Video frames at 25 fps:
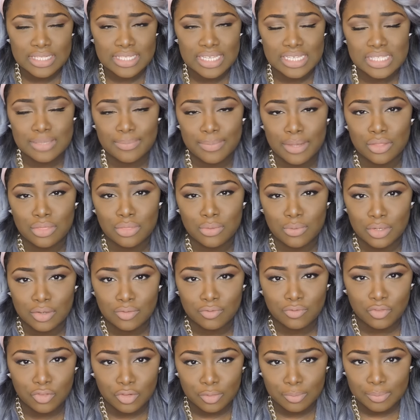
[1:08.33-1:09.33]
It takes about three
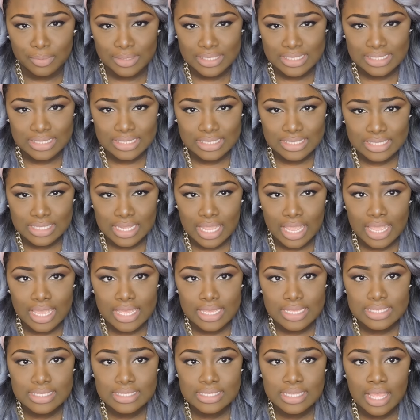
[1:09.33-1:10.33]
to four business
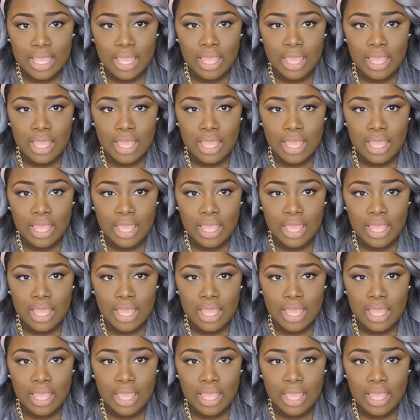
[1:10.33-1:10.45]
days.